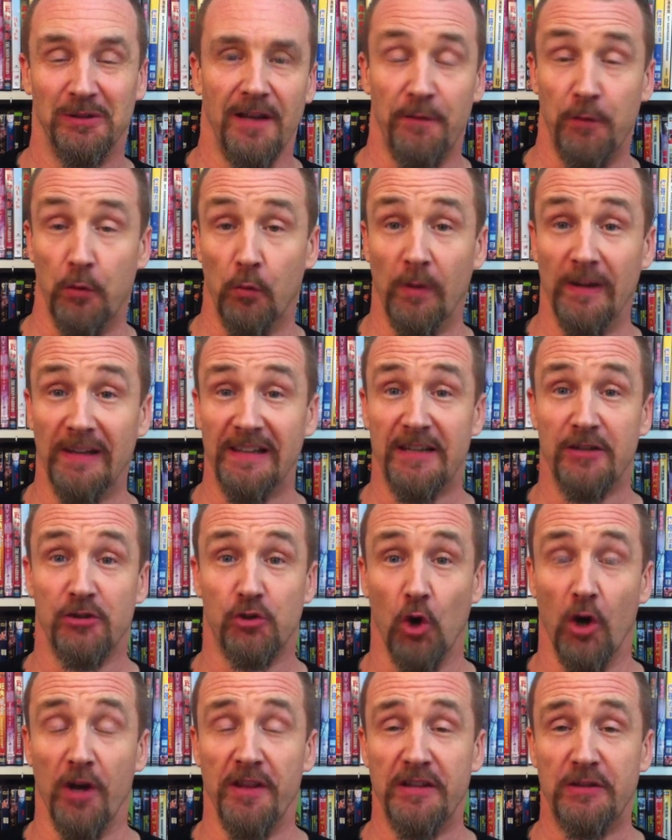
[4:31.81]
If you really
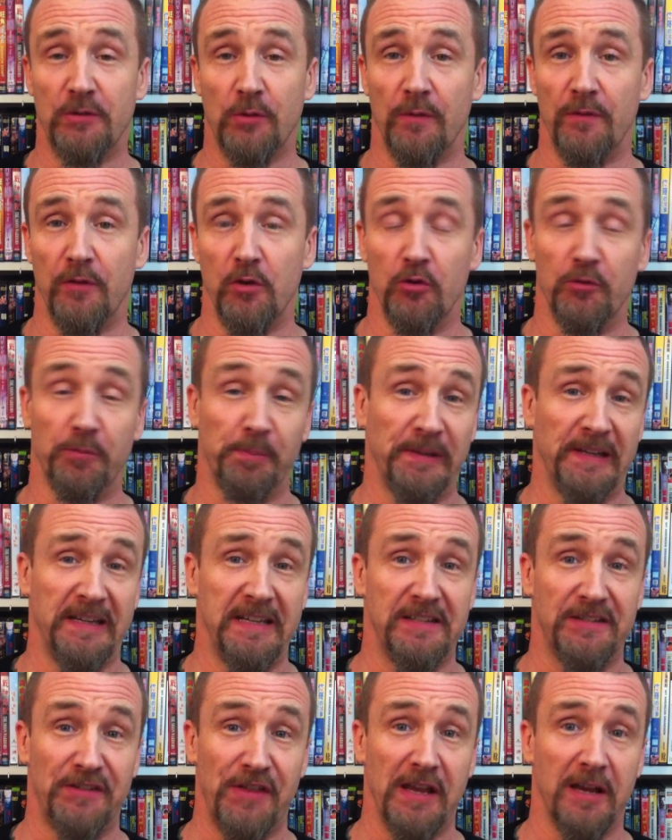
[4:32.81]
enjoy these reviews,
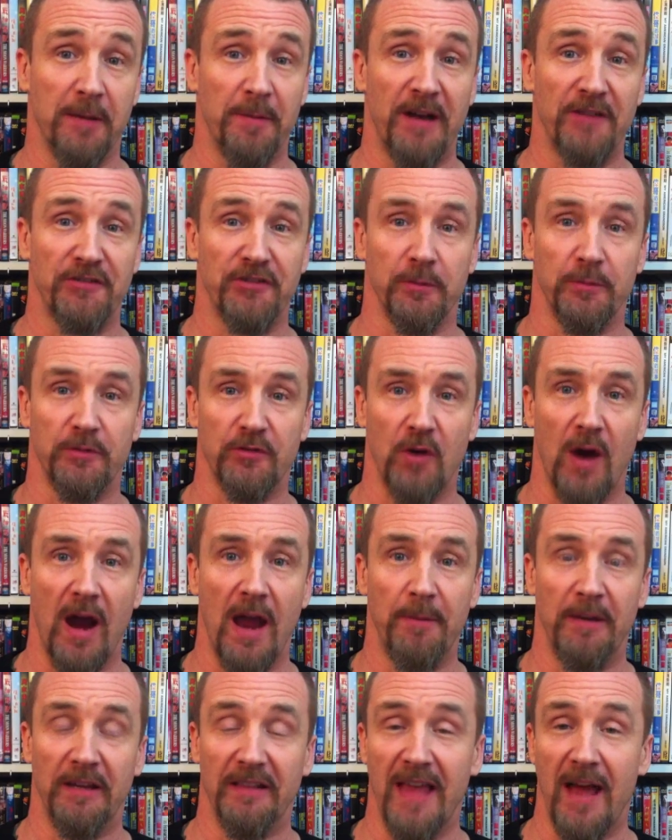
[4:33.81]
please think about subscribing.